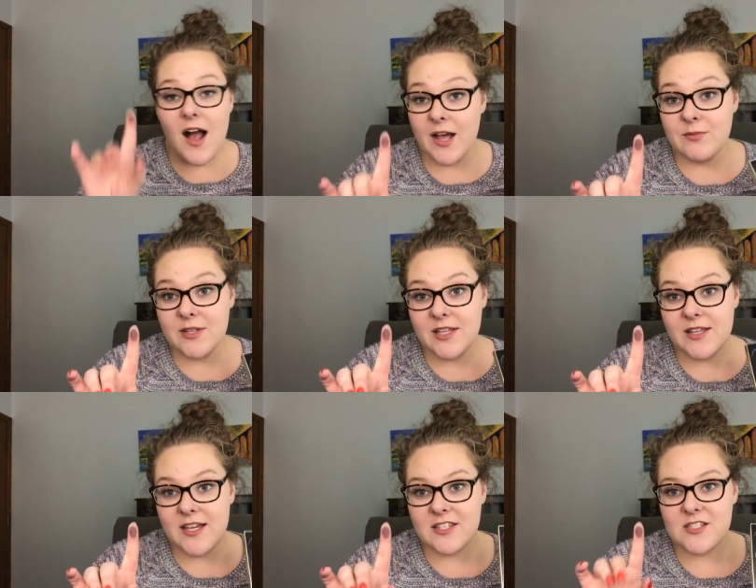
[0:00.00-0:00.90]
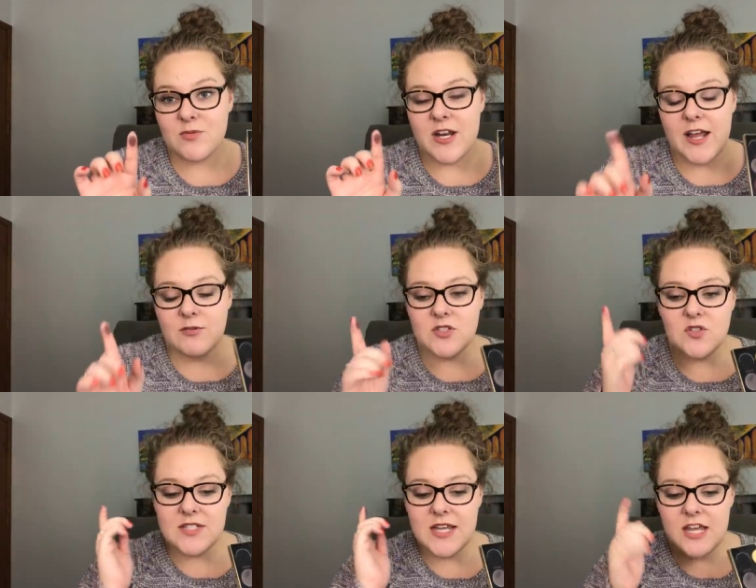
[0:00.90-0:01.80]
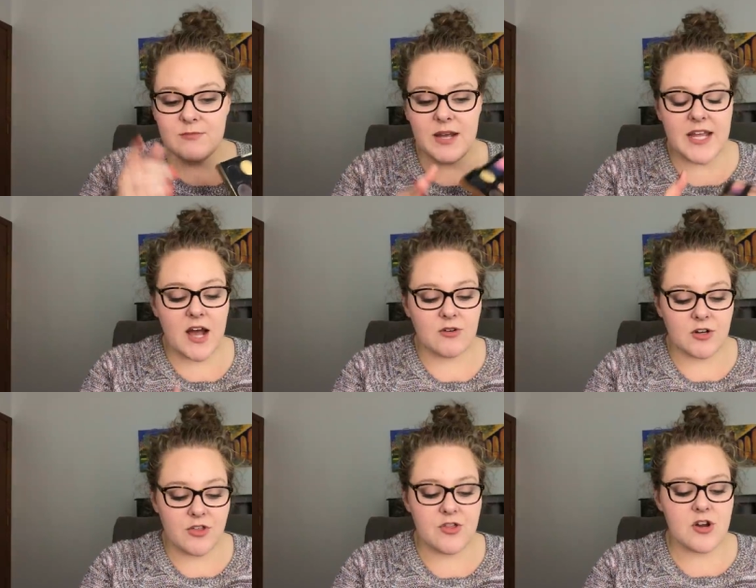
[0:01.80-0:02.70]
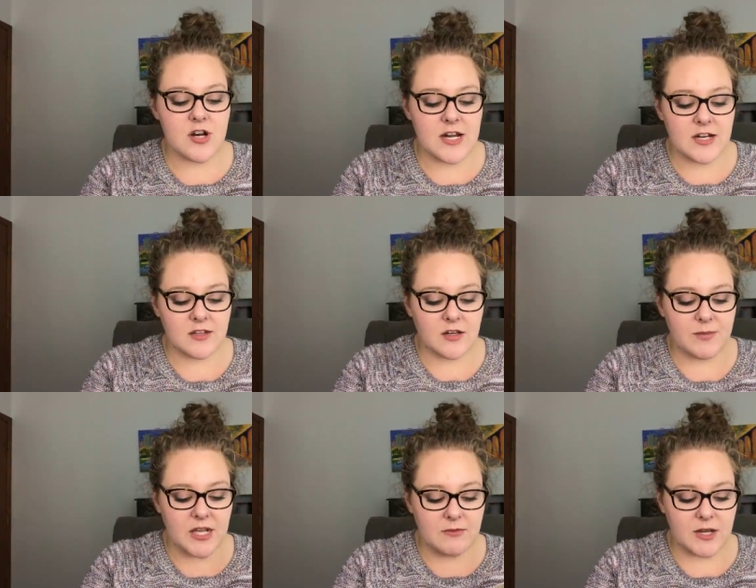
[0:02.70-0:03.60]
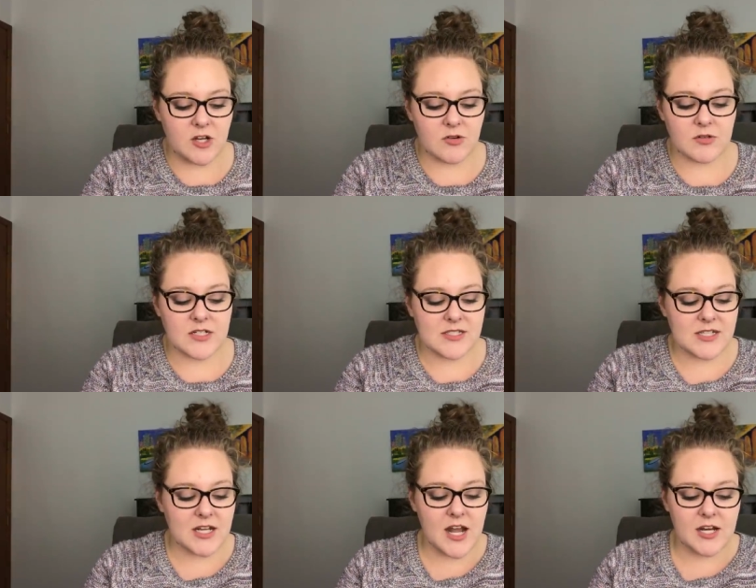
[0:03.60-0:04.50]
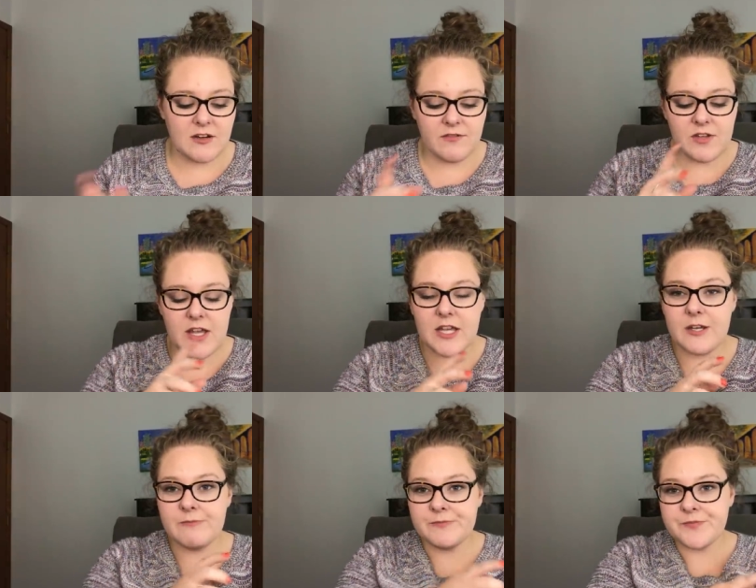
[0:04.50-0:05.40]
I really like this one. I was using it in my outer third and a little bit in my crease to kind of like